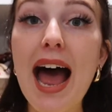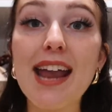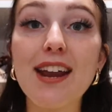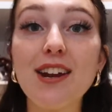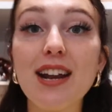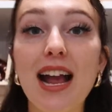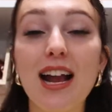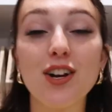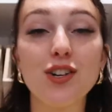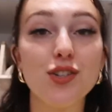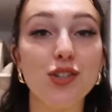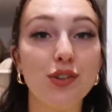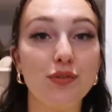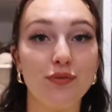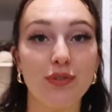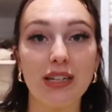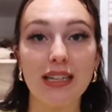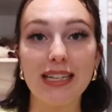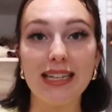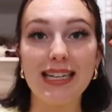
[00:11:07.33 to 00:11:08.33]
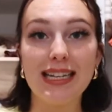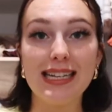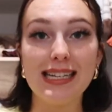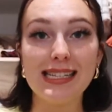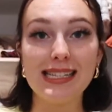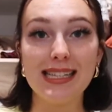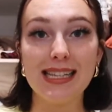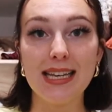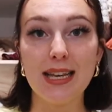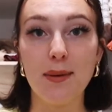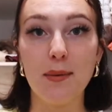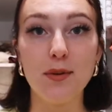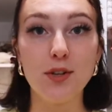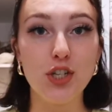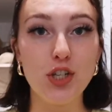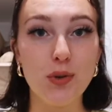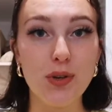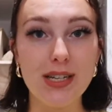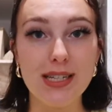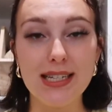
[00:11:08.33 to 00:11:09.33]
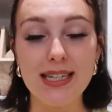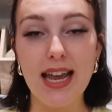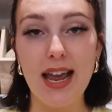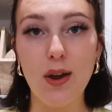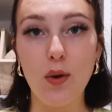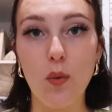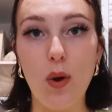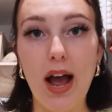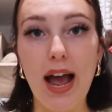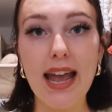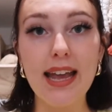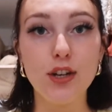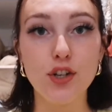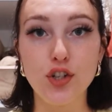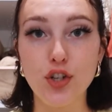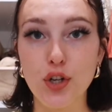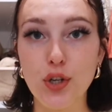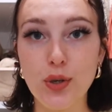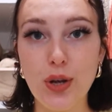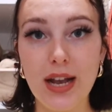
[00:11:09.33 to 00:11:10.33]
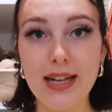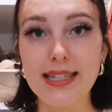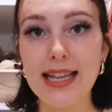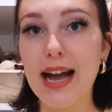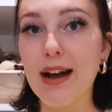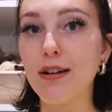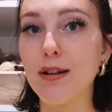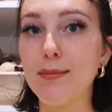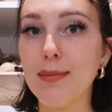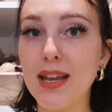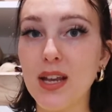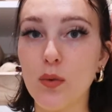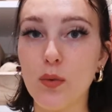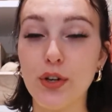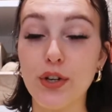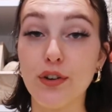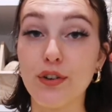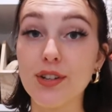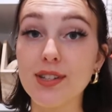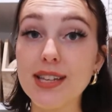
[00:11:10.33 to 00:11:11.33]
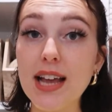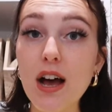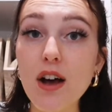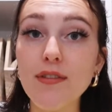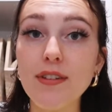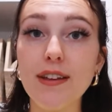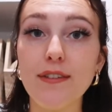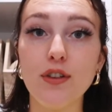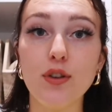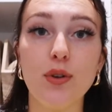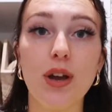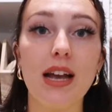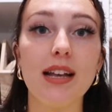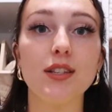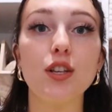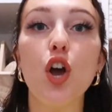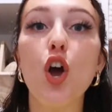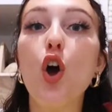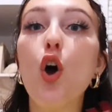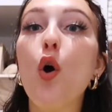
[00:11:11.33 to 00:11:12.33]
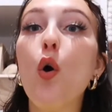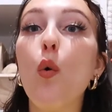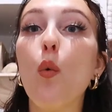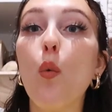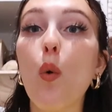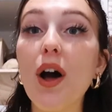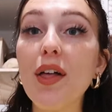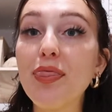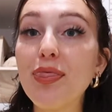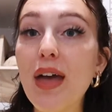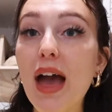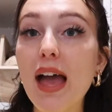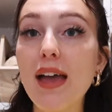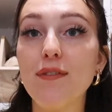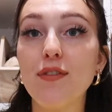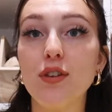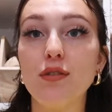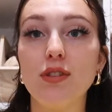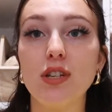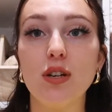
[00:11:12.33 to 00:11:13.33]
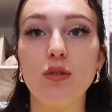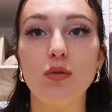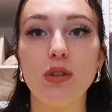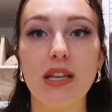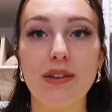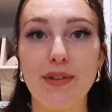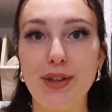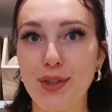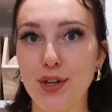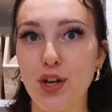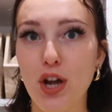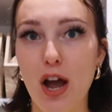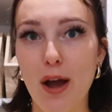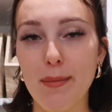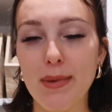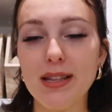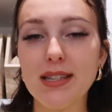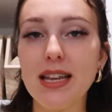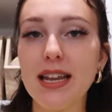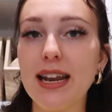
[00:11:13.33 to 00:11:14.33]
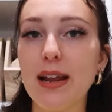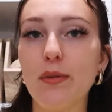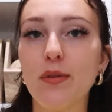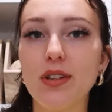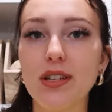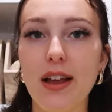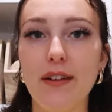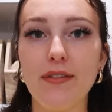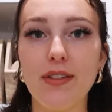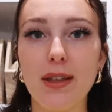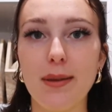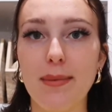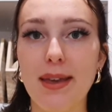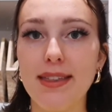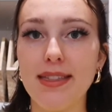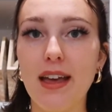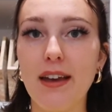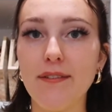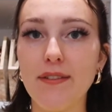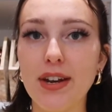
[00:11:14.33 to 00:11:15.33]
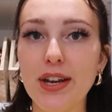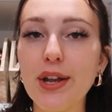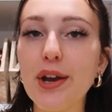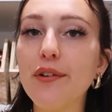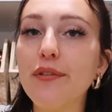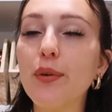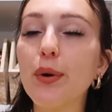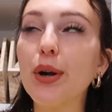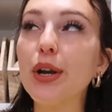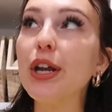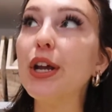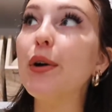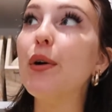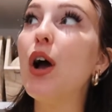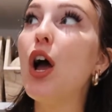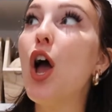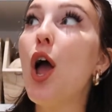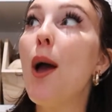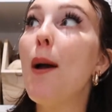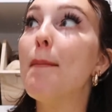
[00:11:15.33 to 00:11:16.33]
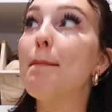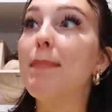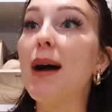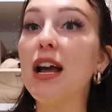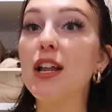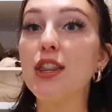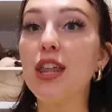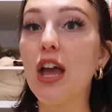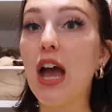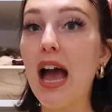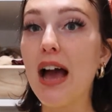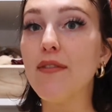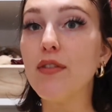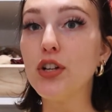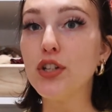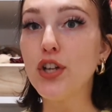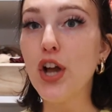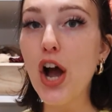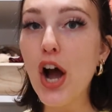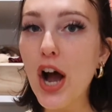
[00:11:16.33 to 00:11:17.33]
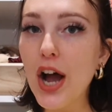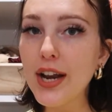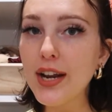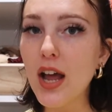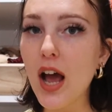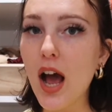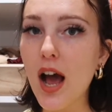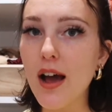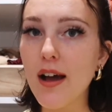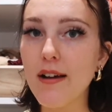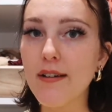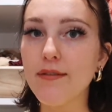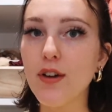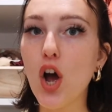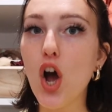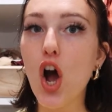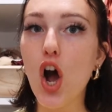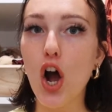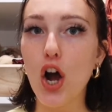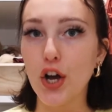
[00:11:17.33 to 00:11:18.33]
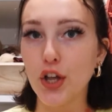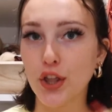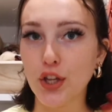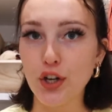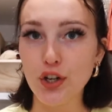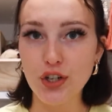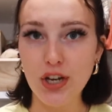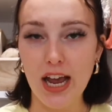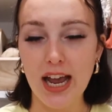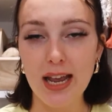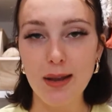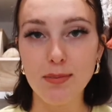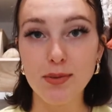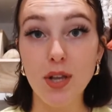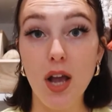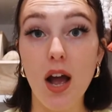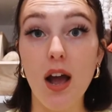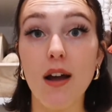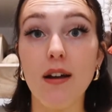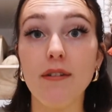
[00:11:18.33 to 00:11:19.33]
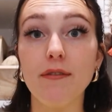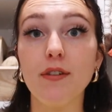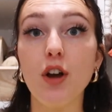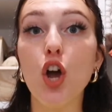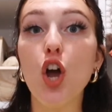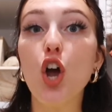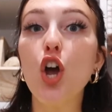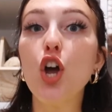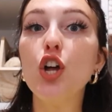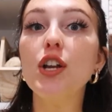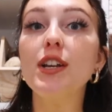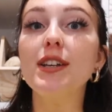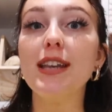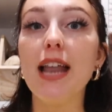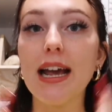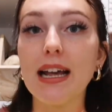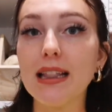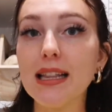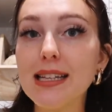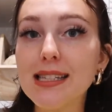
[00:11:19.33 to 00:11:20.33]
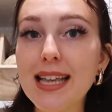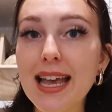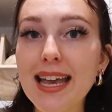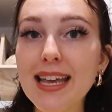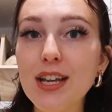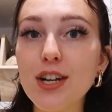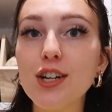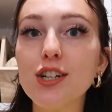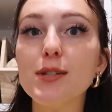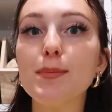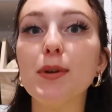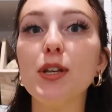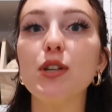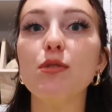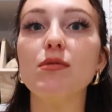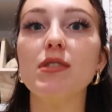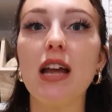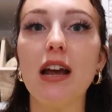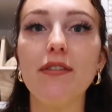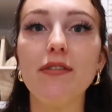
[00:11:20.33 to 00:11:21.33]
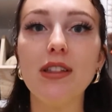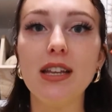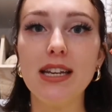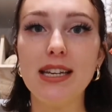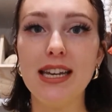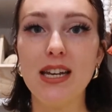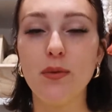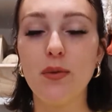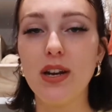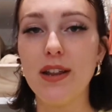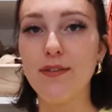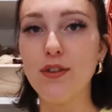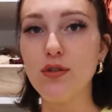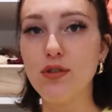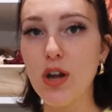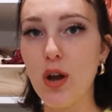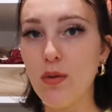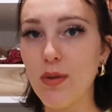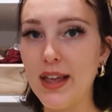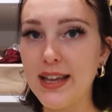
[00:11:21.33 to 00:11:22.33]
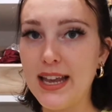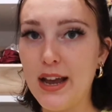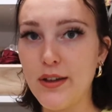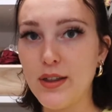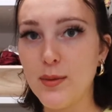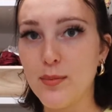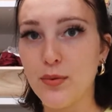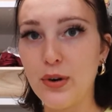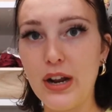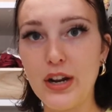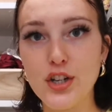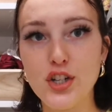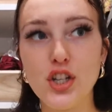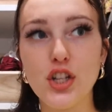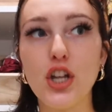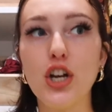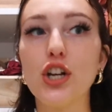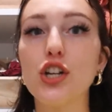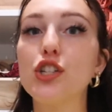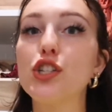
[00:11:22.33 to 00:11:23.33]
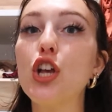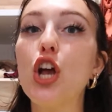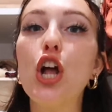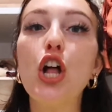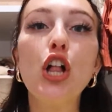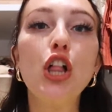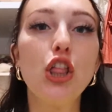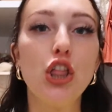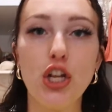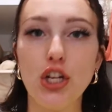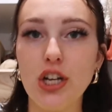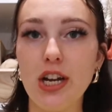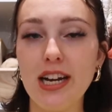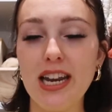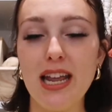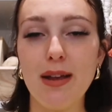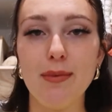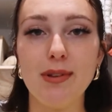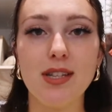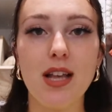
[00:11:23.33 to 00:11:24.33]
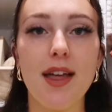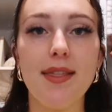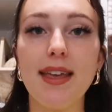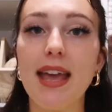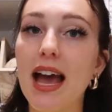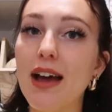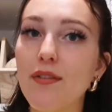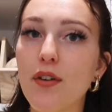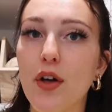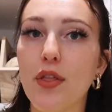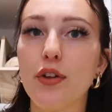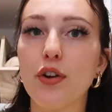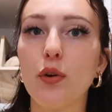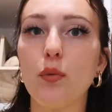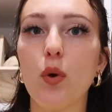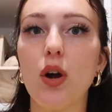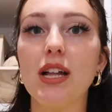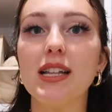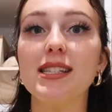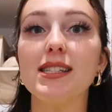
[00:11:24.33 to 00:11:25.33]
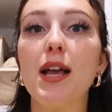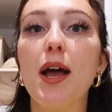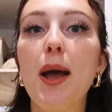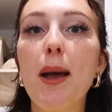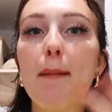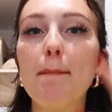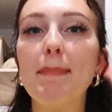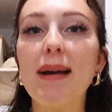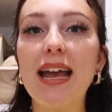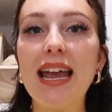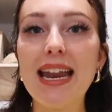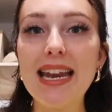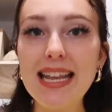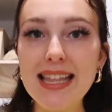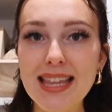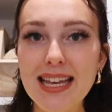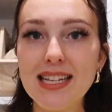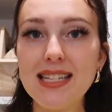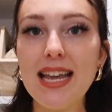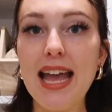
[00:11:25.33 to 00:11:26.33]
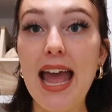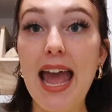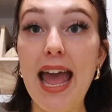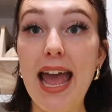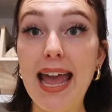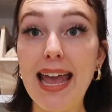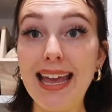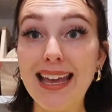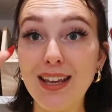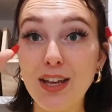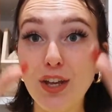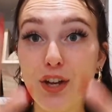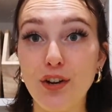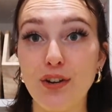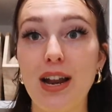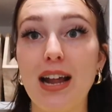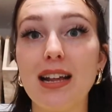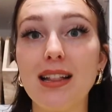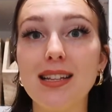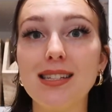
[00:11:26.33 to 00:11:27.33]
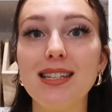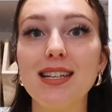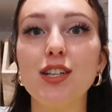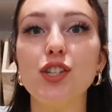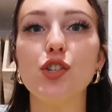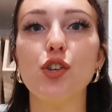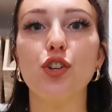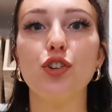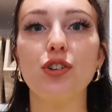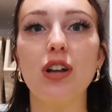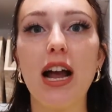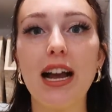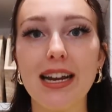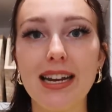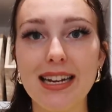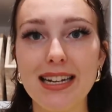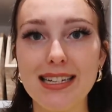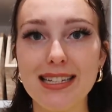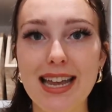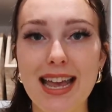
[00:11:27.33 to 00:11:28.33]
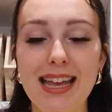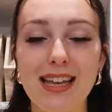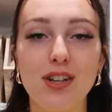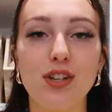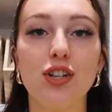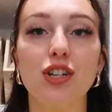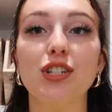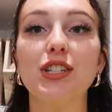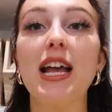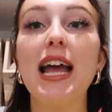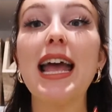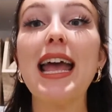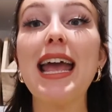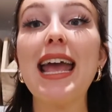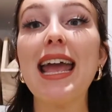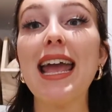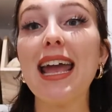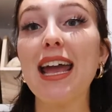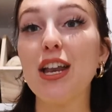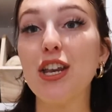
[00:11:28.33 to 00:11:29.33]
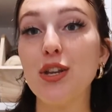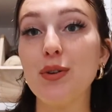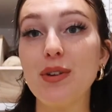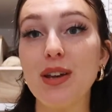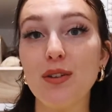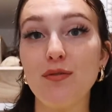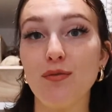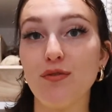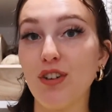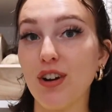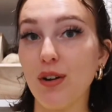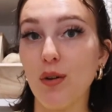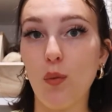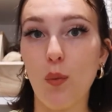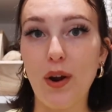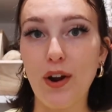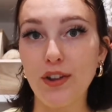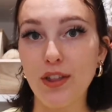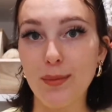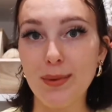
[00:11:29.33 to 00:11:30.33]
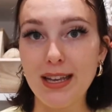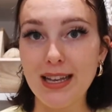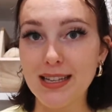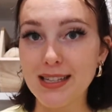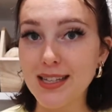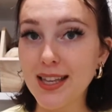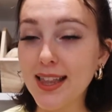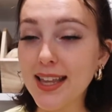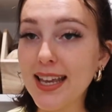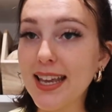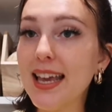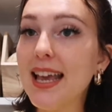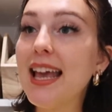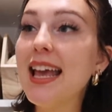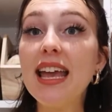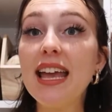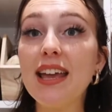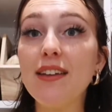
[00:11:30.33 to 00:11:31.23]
I could actually really easily do a DIY and show you guys how to make one yourself if you guys want that. If you do, leave it in the comments and I will definitely make that video for you. But they have a ton of other types of necklace hangers, but you definitely need one. If you don't like how the branch looks, look on Amazon, they have other ones. But anything to hang your necklaces so they're not getting tangled and you can wear them easily.